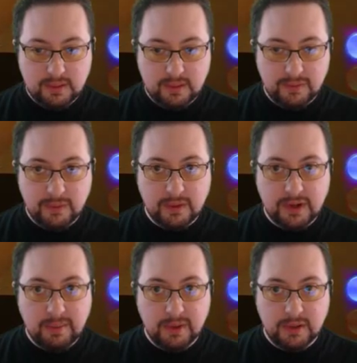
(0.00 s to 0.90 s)
Do 4
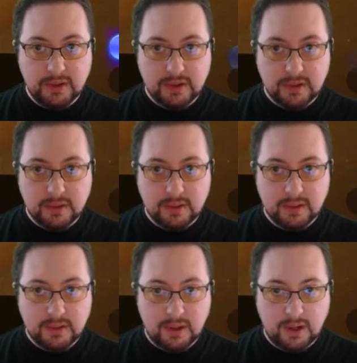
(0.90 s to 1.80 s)
damage.
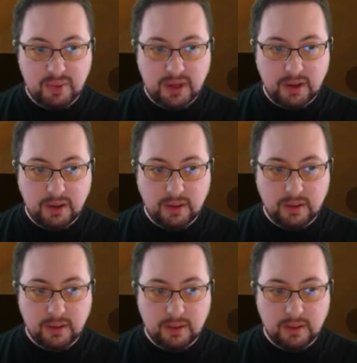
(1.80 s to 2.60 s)
Target player.